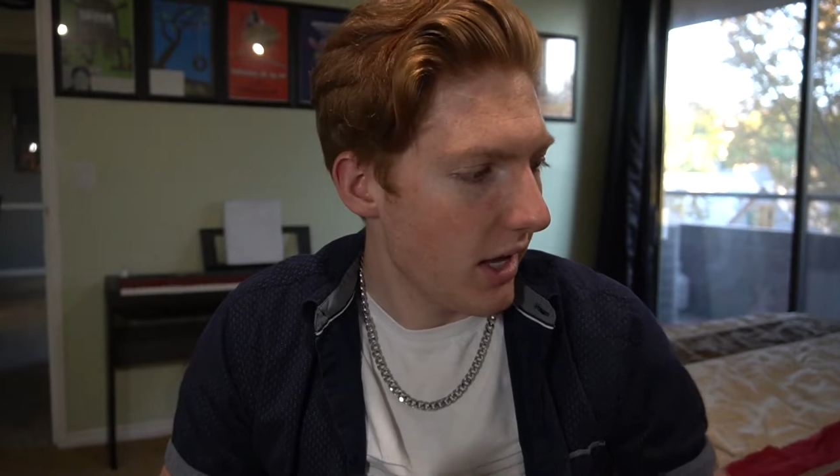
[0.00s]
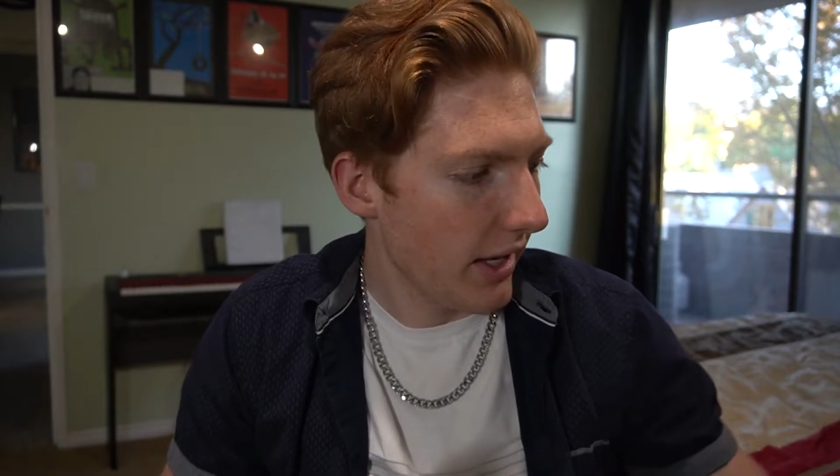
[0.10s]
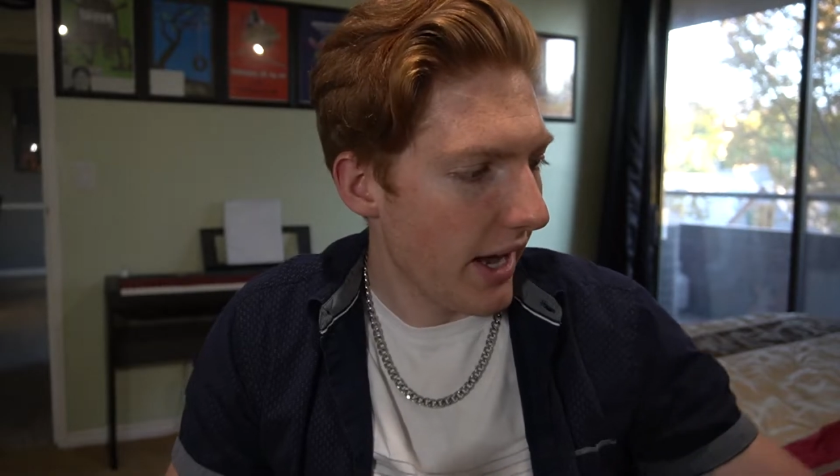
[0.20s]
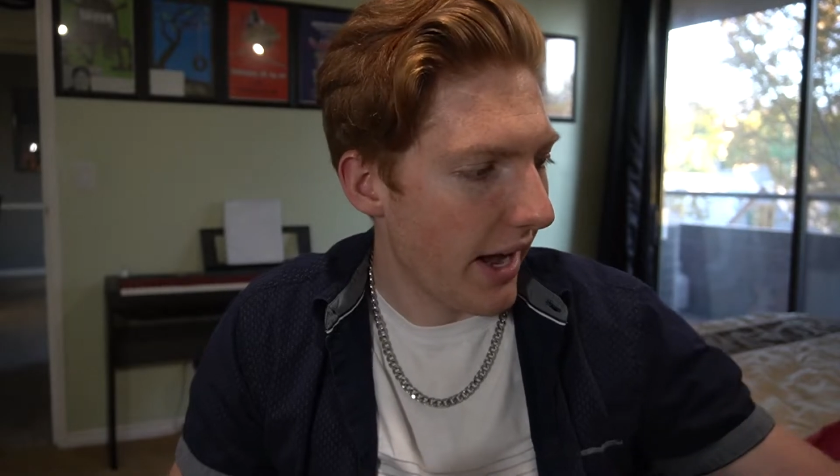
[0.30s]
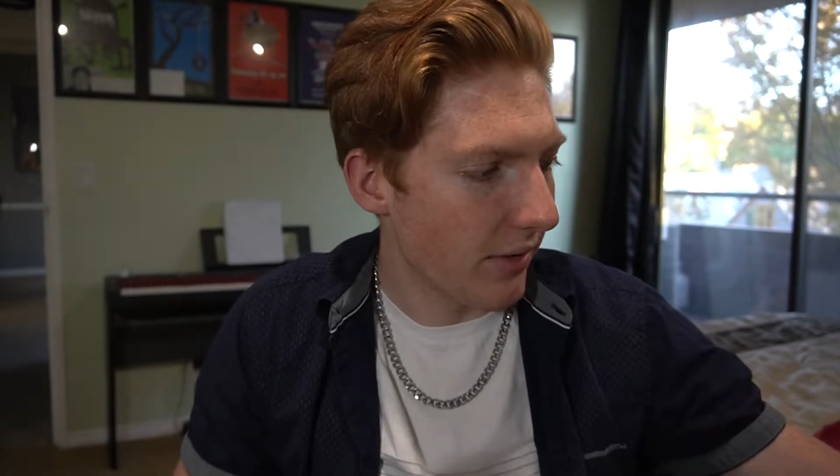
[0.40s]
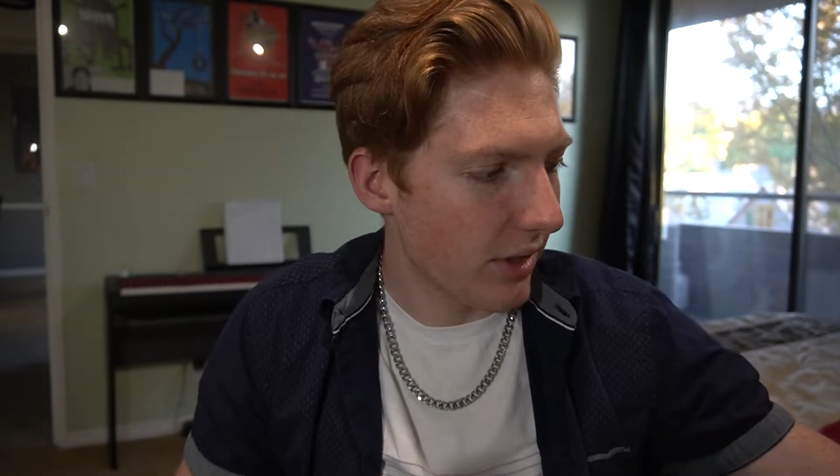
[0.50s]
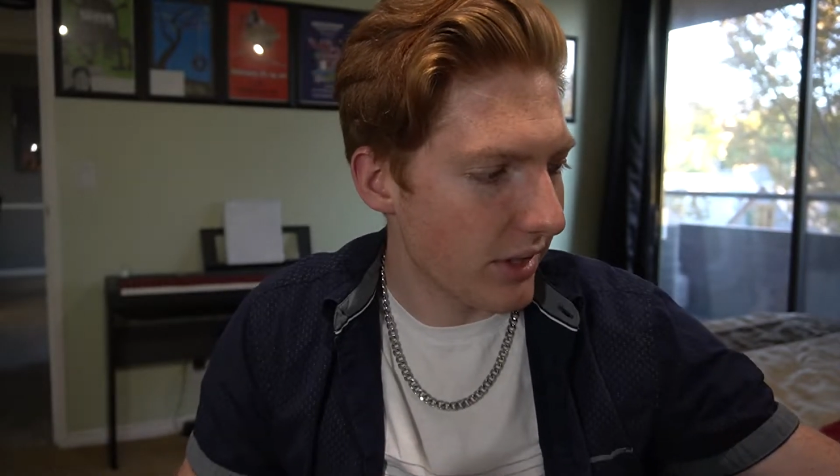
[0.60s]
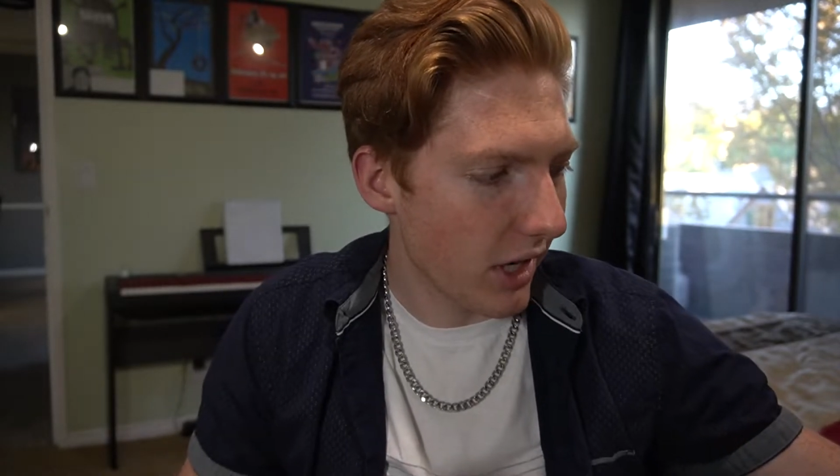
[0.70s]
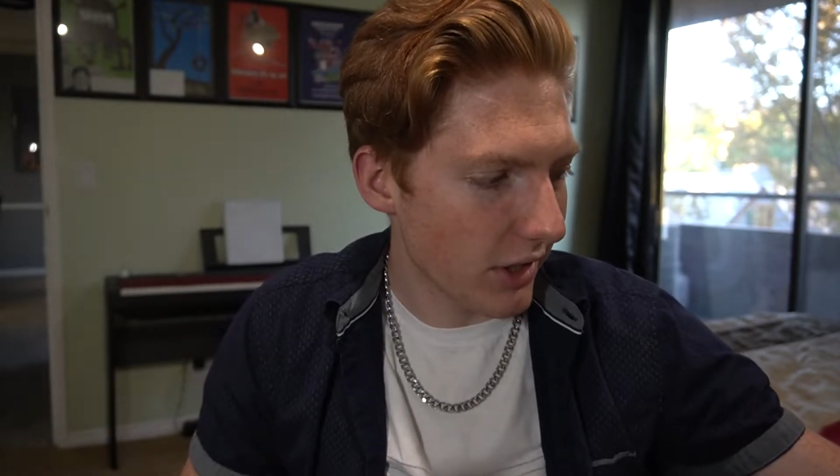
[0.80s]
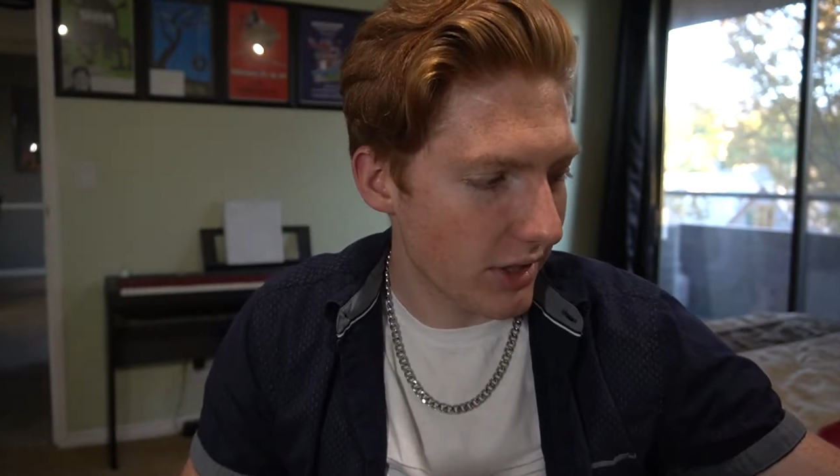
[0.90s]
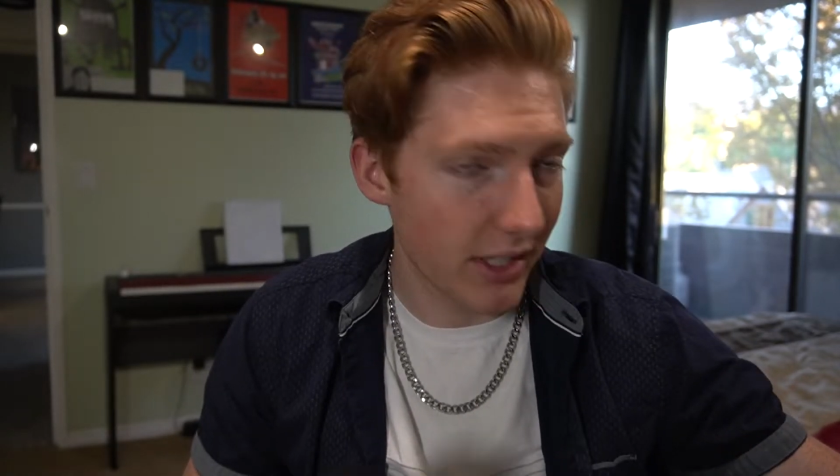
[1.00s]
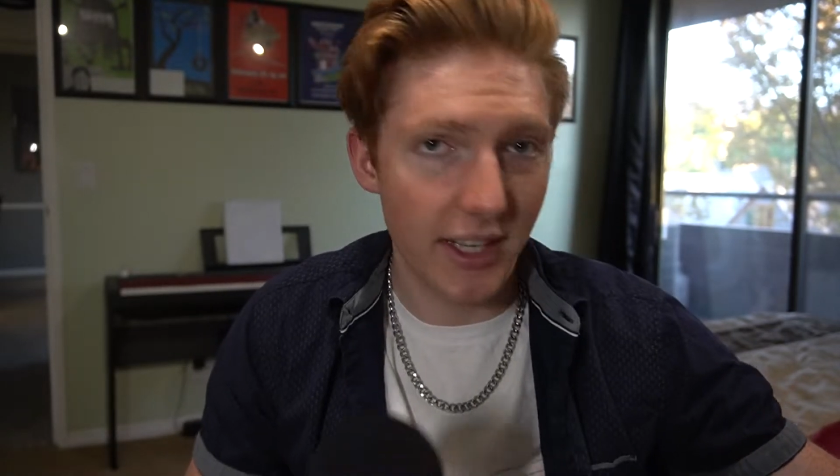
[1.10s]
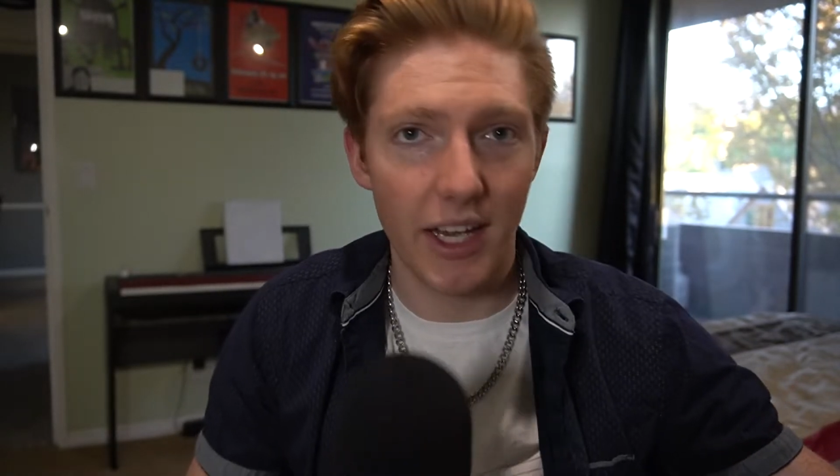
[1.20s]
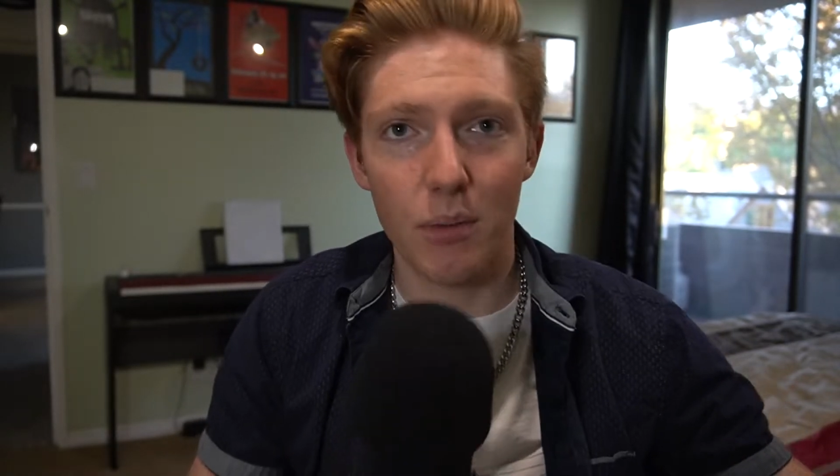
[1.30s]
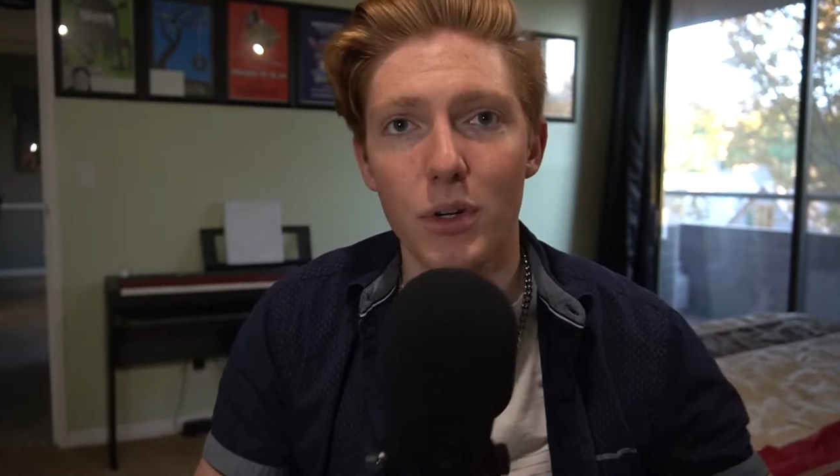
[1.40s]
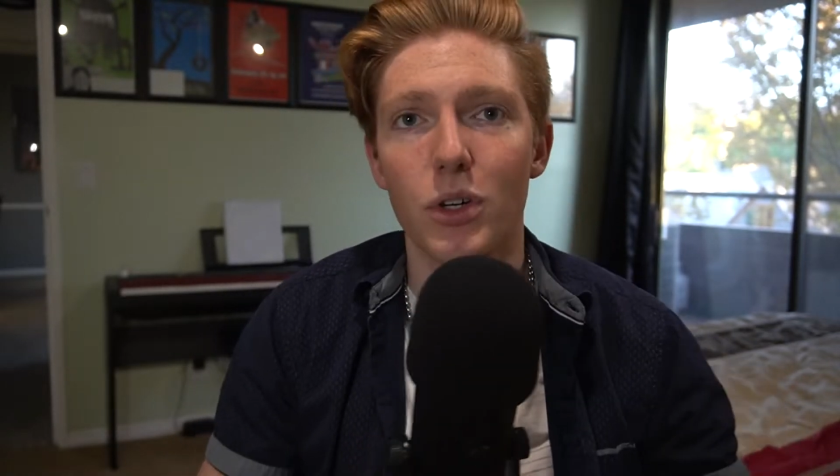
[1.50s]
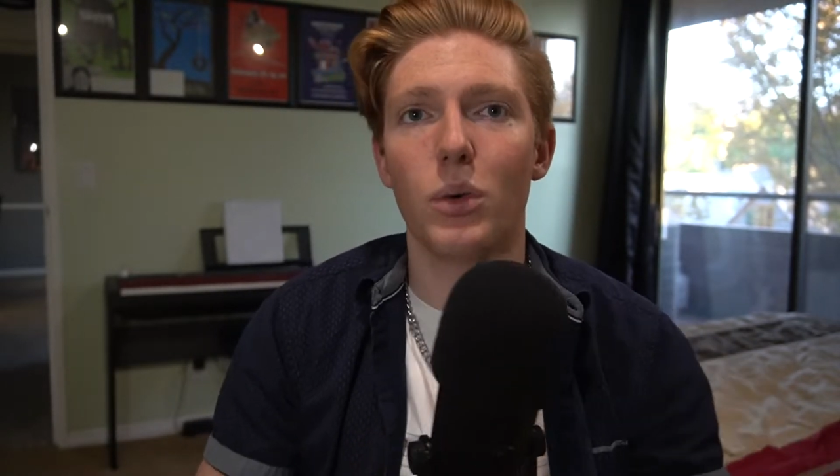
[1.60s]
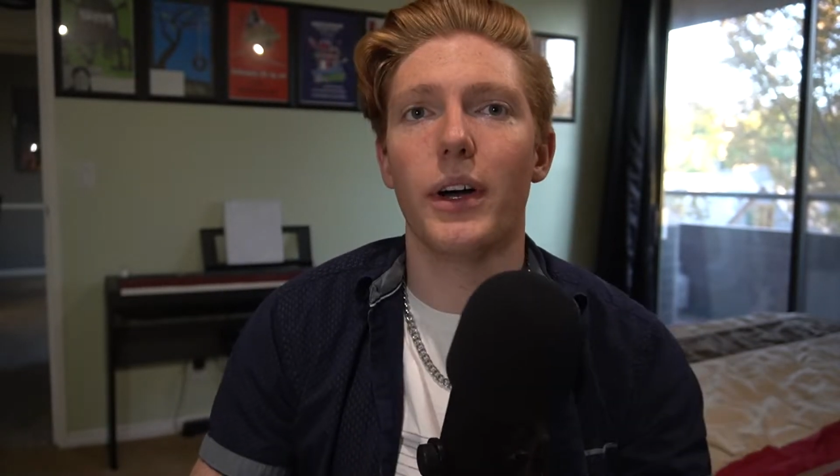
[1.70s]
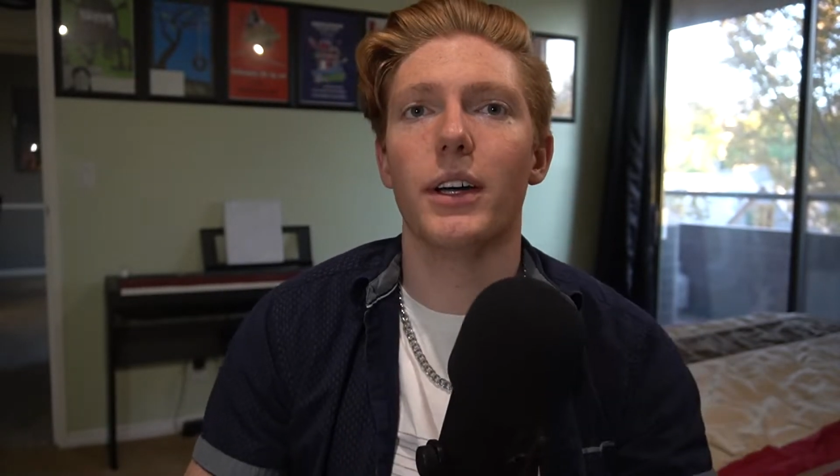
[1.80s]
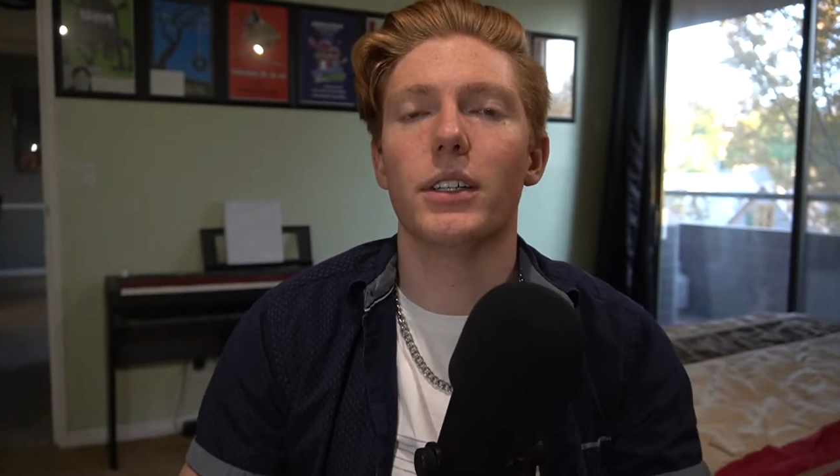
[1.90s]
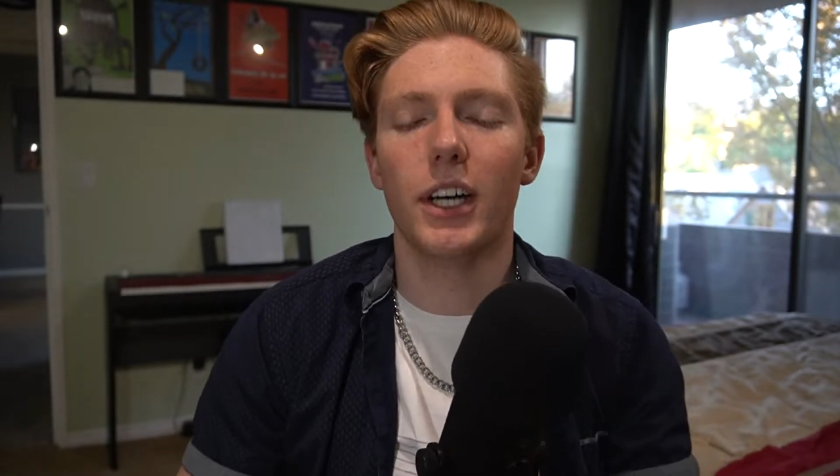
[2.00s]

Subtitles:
Yeah, haven't done talking to the camera in a while.